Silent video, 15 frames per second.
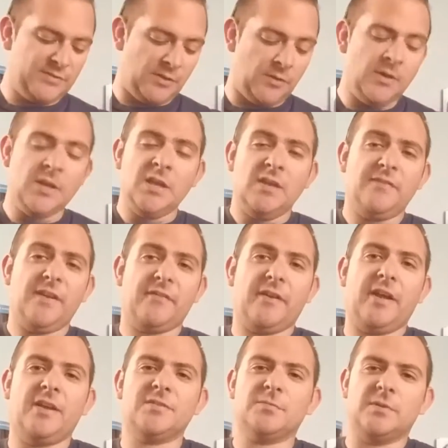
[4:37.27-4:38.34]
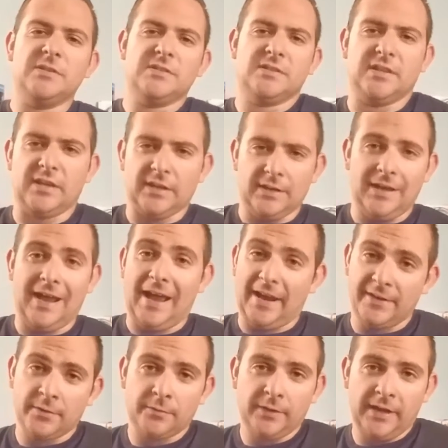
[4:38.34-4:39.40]
so if he ever has ones that
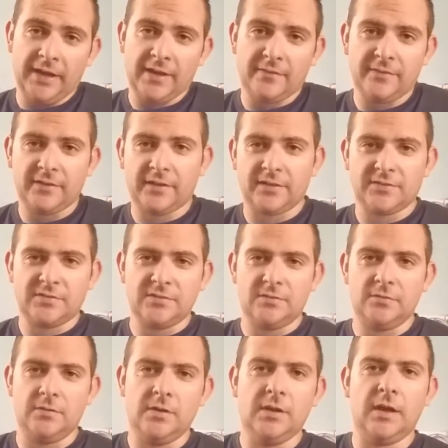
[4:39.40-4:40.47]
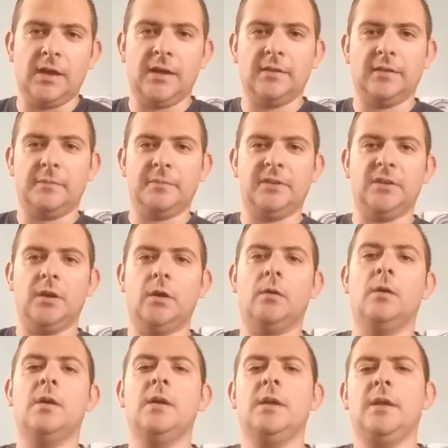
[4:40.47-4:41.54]
I don't have, he likes to let me know.